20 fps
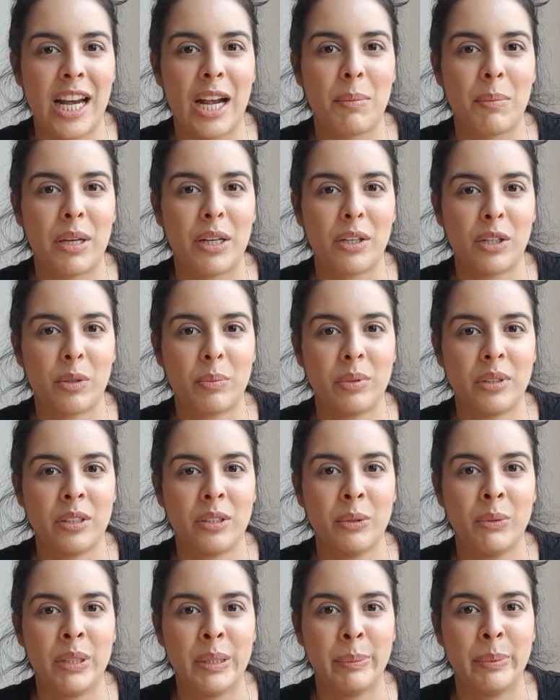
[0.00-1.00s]
I'm like, girl, put it
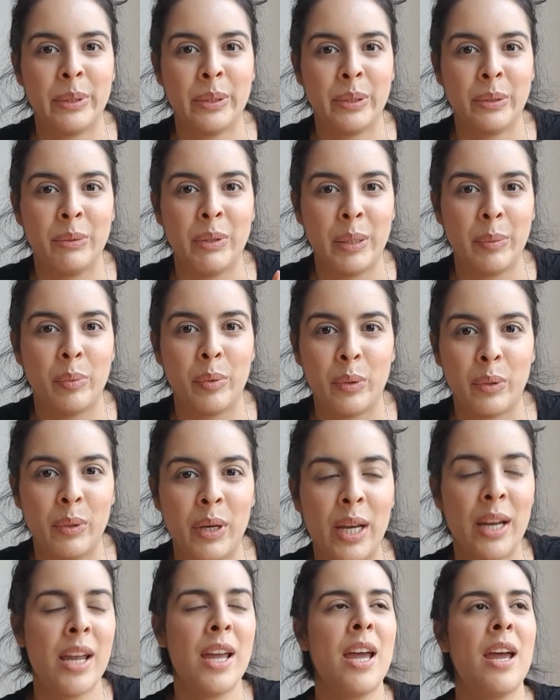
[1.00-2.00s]
away, put it away, put it away.